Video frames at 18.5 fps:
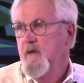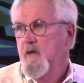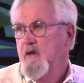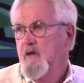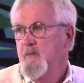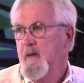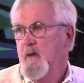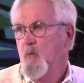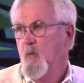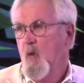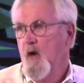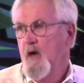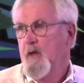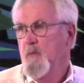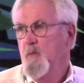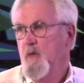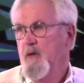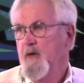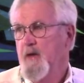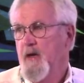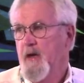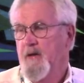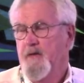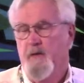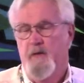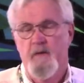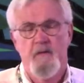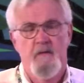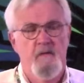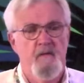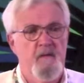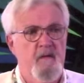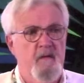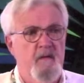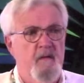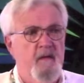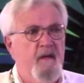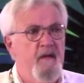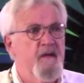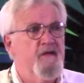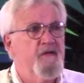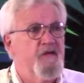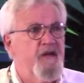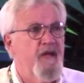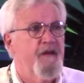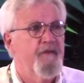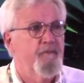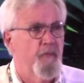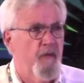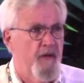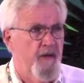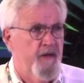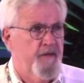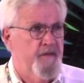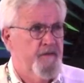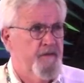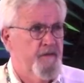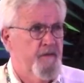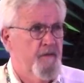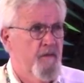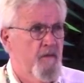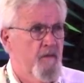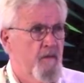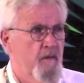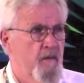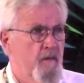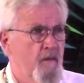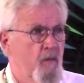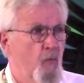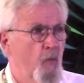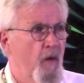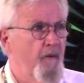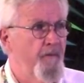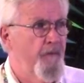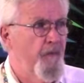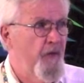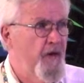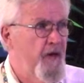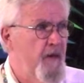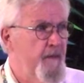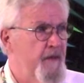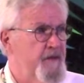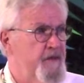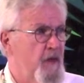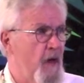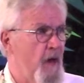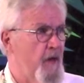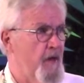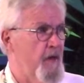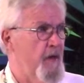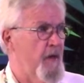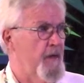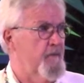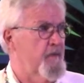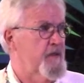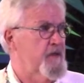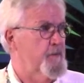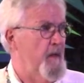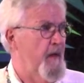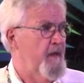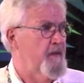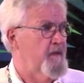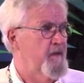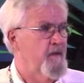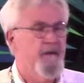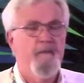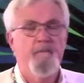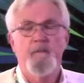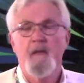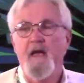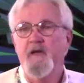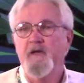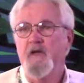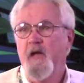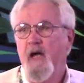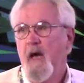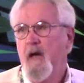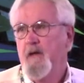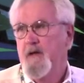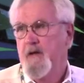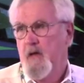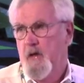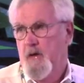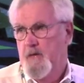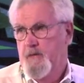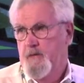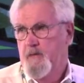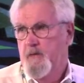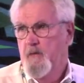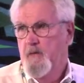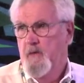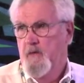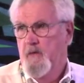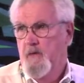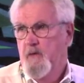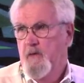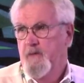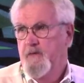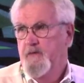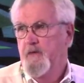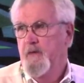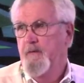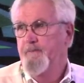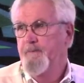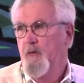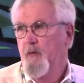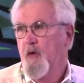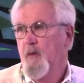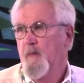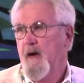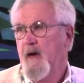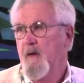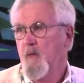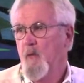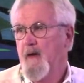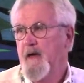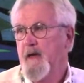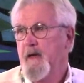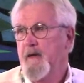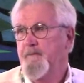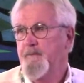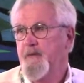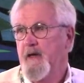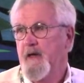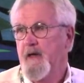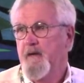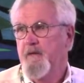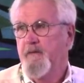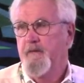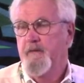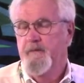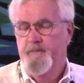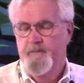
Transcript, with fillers: to be one with another in a safe place where freedom is honored and respected and counted on to inform our way in faith.